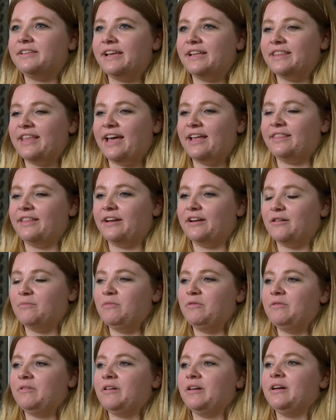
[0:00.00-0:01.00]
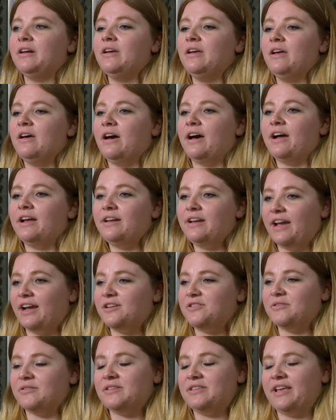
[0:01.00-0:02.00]
like that are more
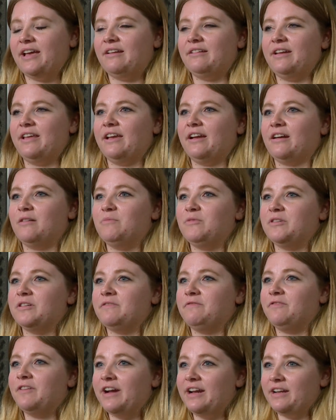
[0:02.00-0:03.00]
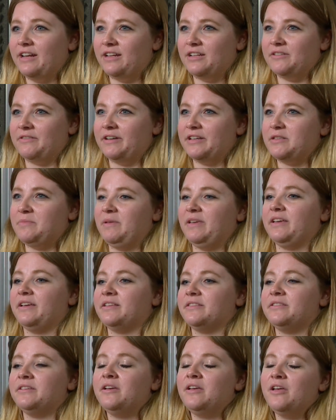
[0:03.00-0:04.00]
unnatural sounding are more frightening to us
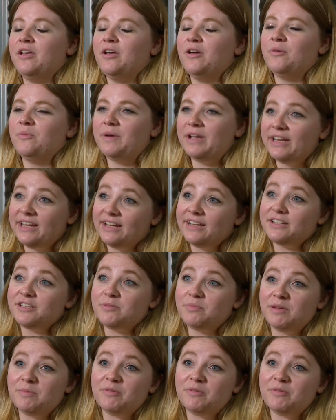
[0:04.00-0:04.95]
because we needed to be